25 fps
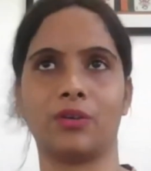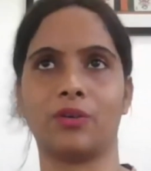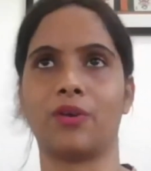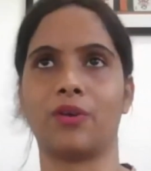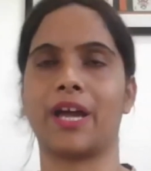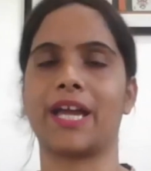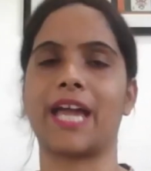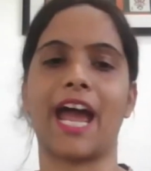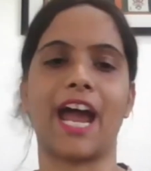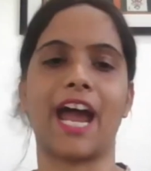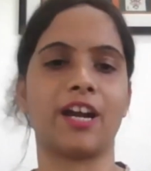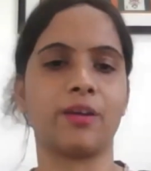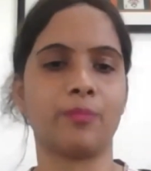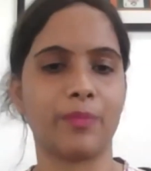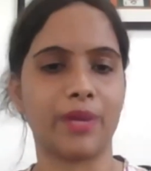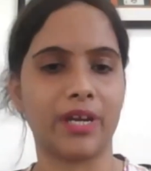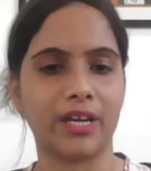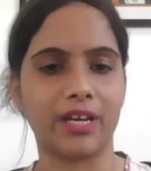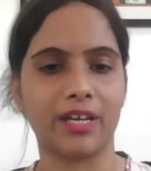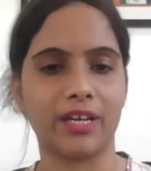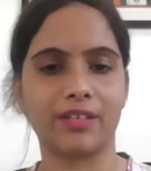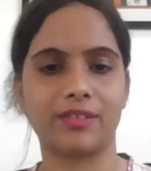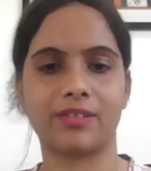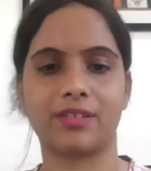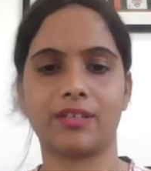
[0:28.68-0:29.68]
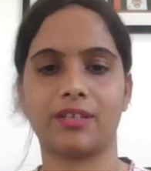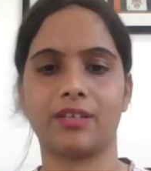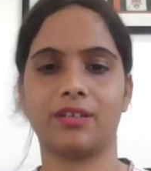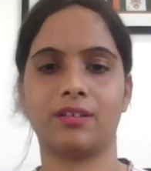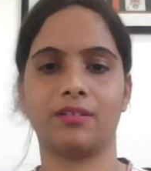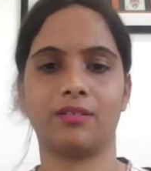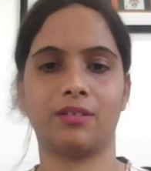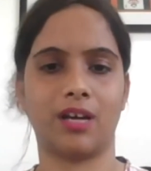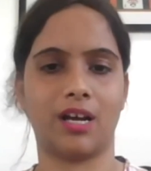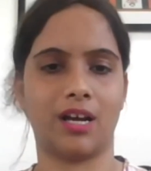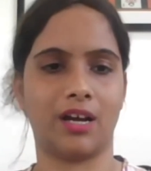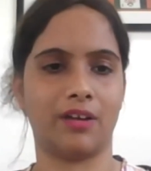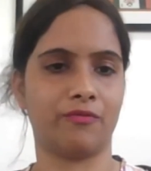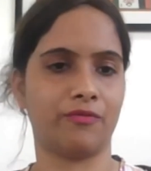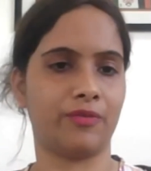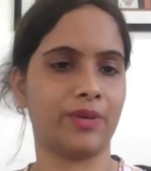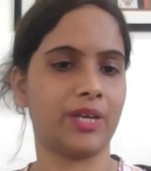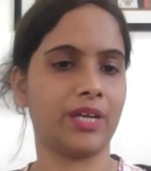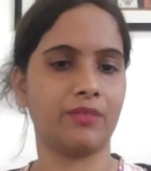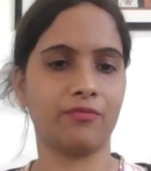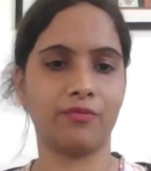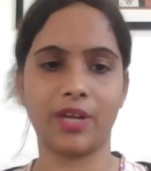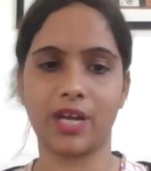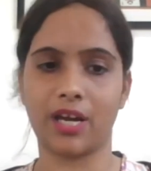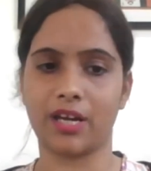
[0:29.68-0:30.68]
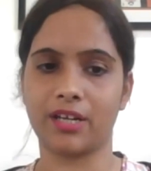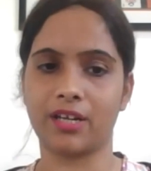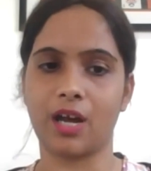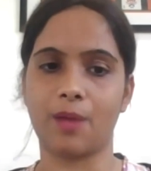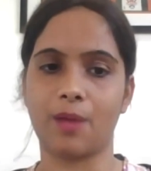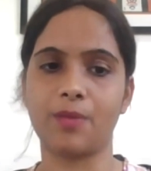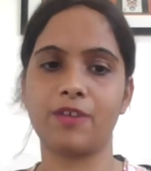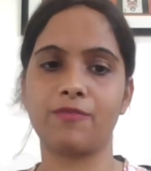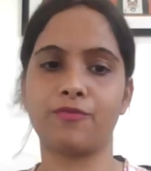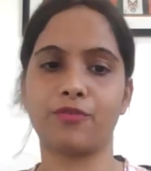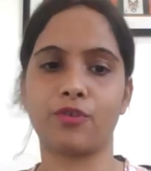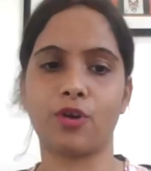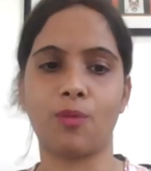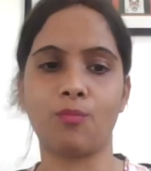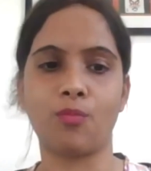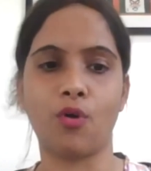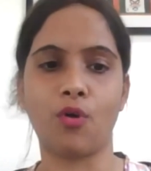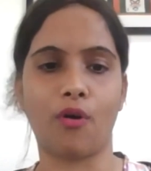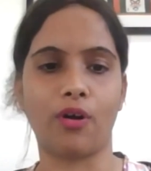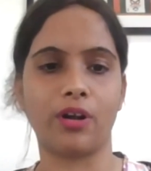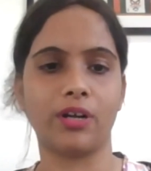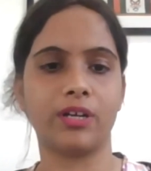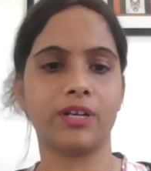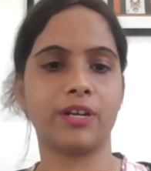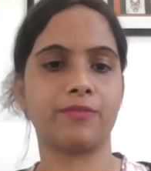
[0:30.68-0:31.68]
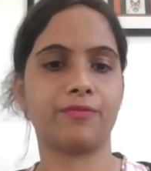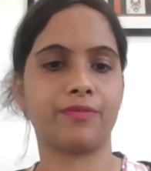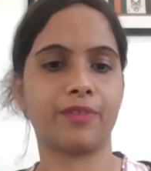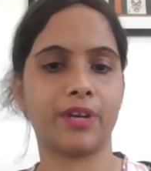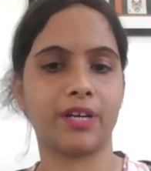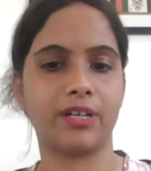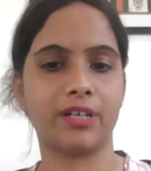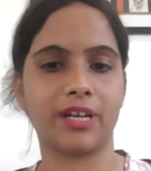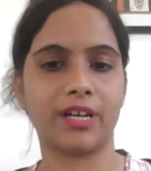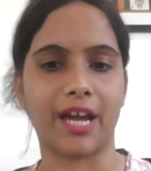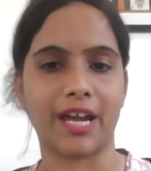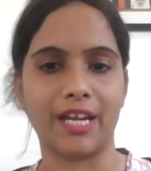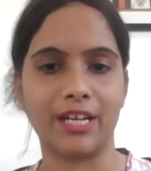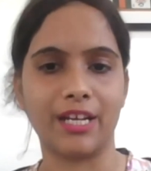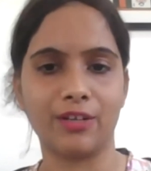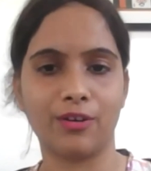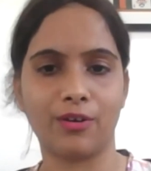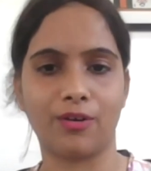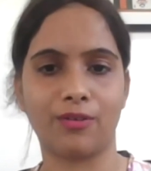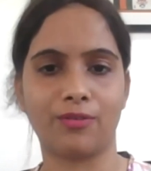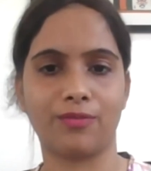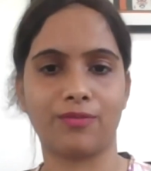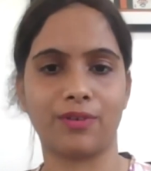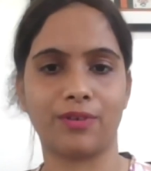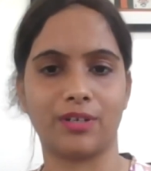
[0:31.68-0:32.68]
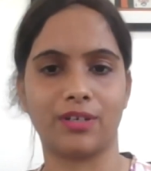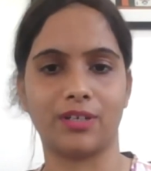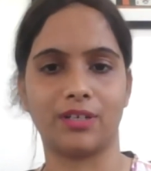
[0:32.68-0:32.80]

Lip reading: academics, we are coming from all different kind of